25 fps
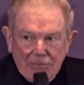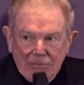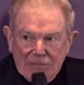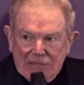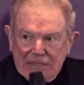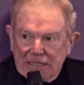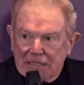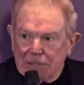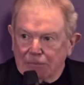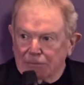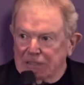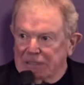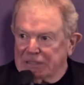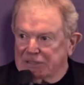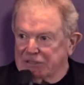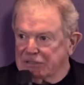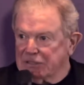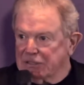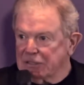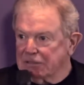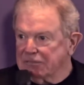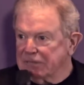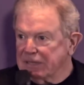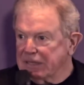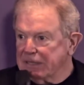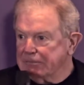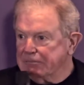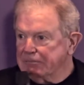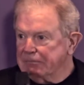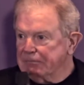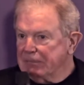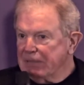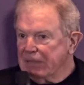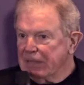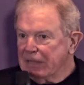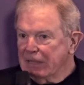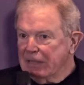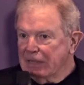want to take a quick survey.
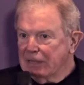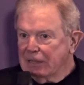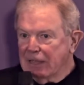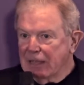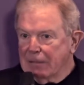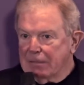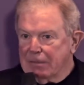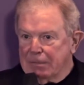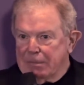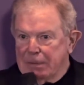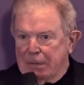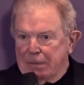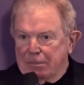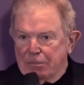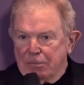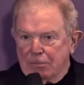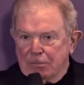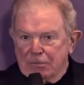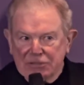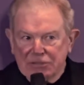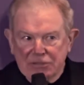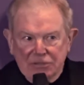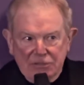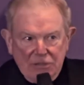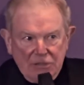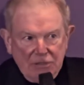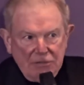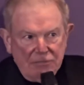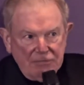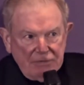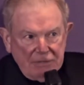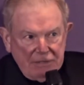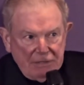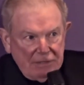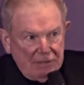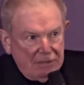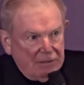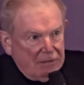How many people were
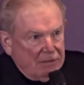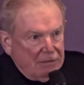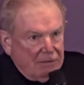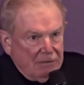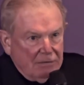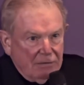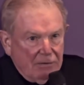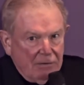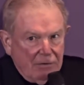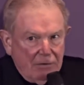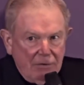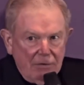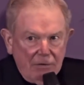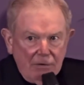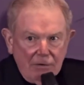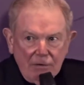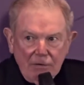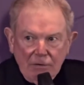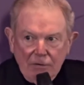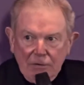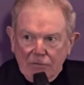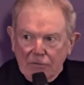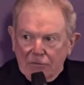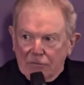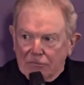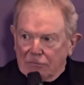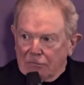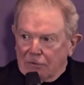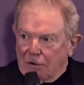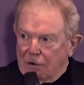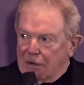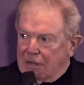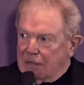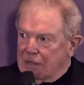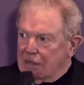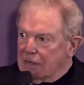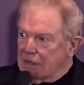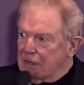serving
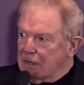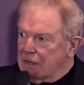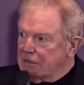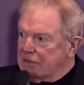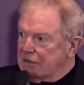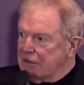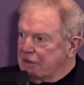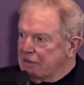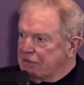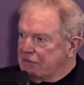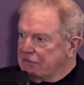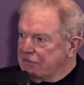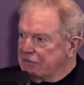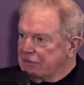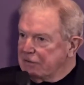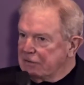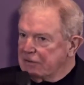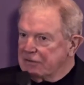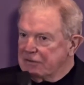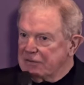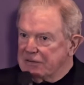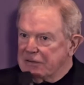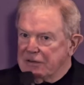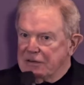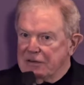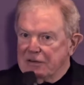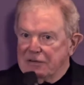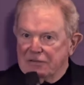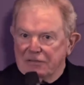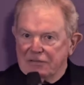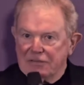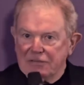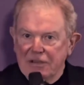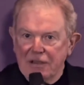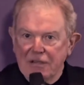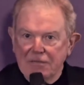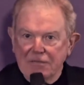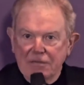starting in
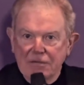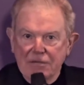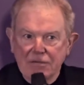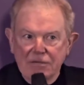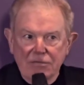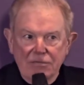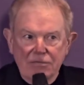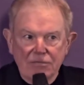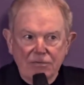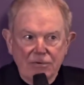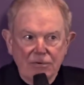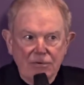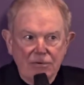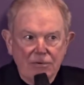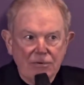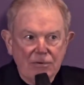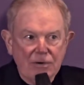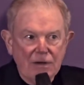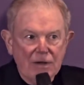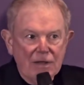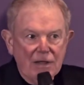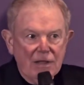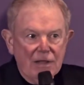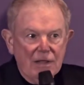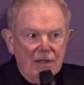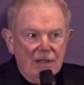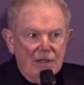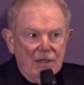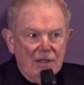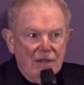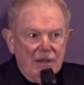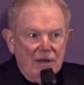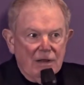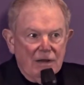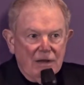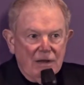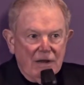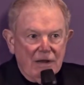1967 through
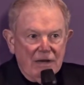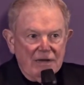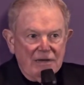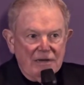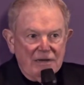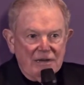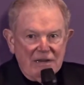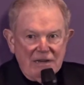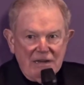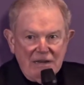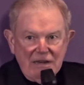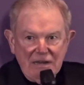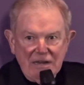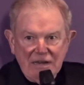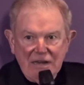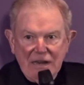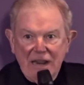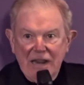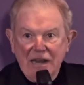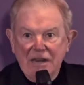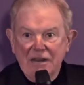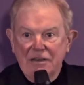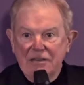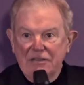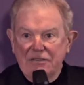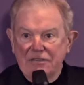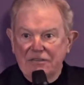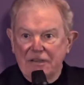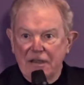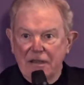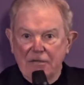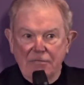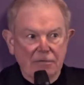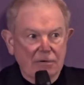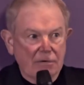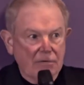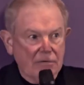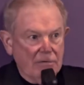
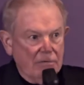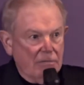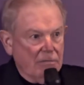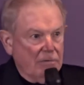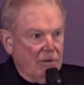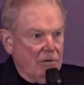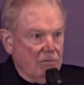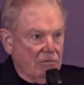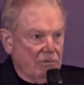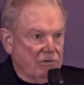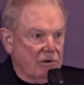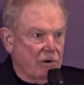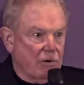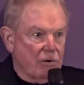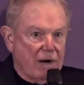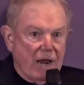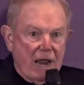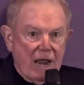1987? We'll show of